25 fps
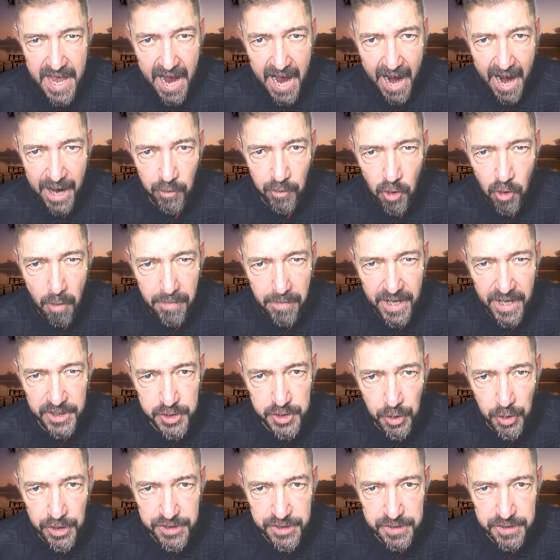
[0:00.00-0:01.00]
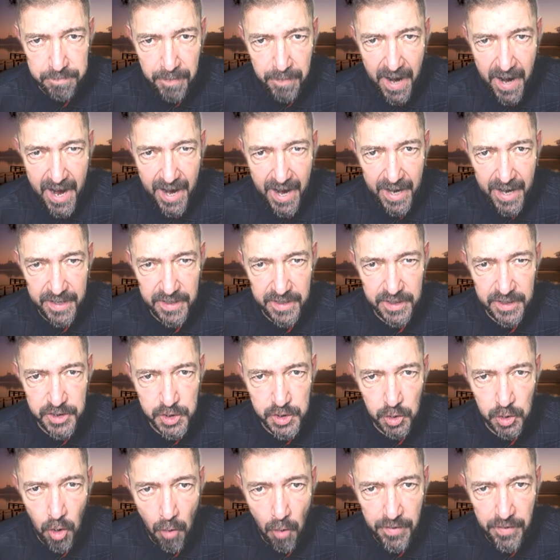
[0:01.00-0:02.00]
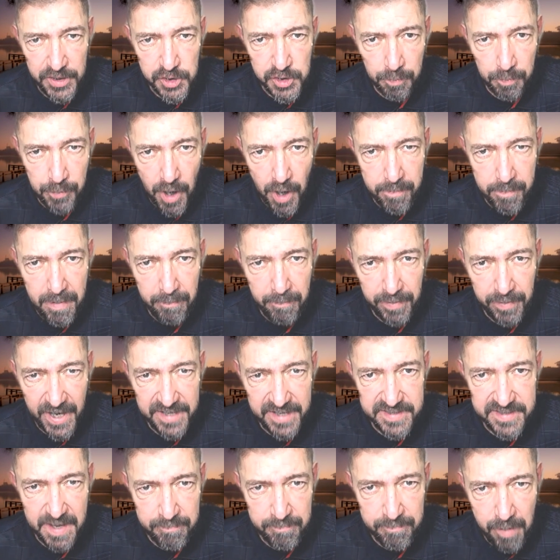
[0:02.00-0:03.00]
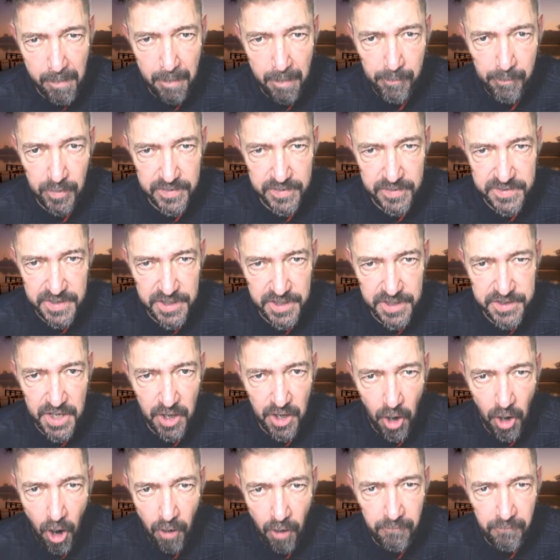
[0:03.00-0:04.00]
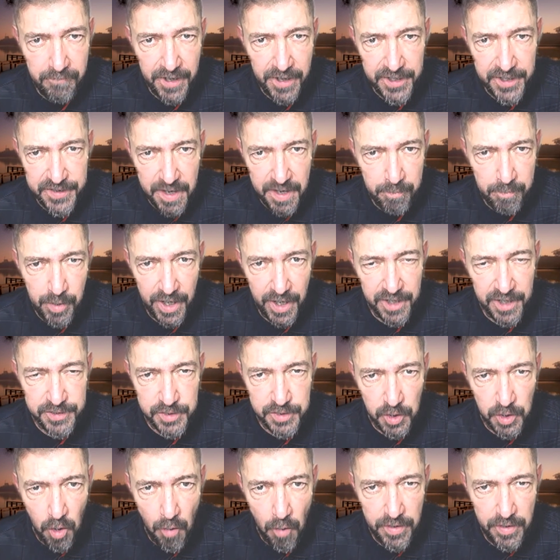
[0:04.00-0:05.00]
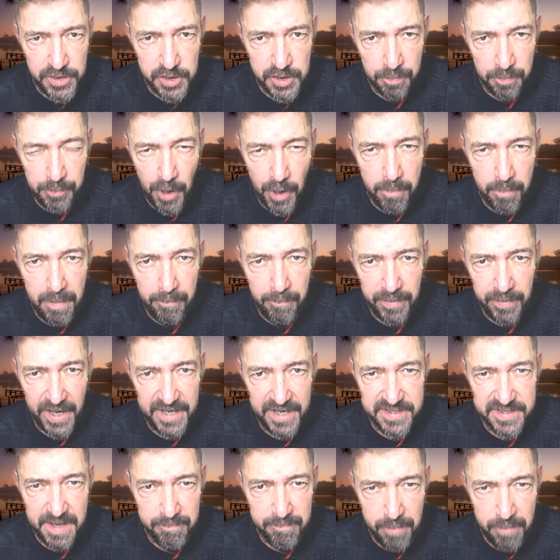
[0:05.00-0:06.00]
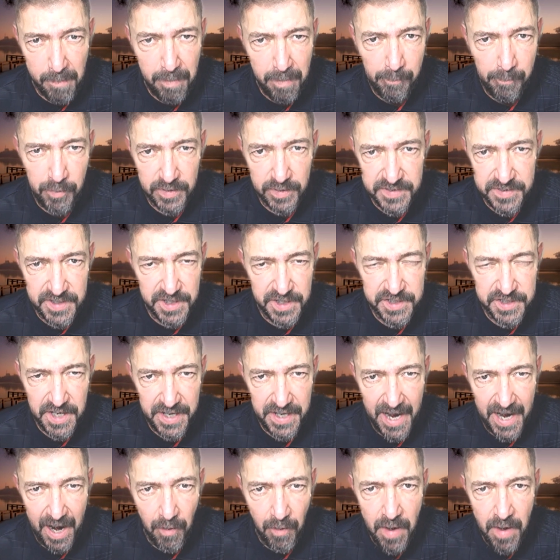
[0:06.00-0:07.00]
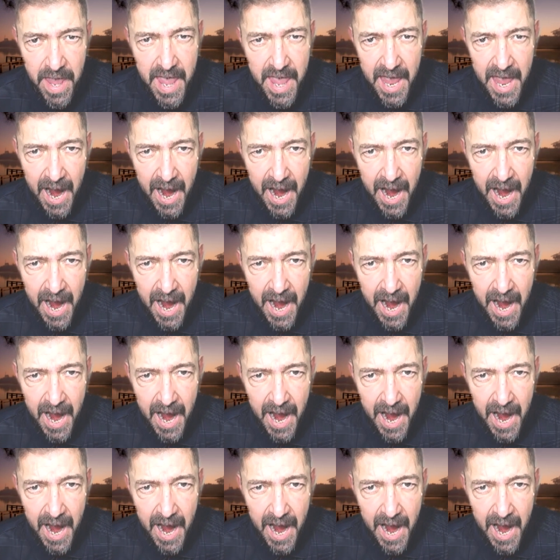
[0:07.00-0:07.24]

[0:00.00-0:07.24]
I command your spine to go into proper place and proper position, all vertebrae to go into proper place and proper position now.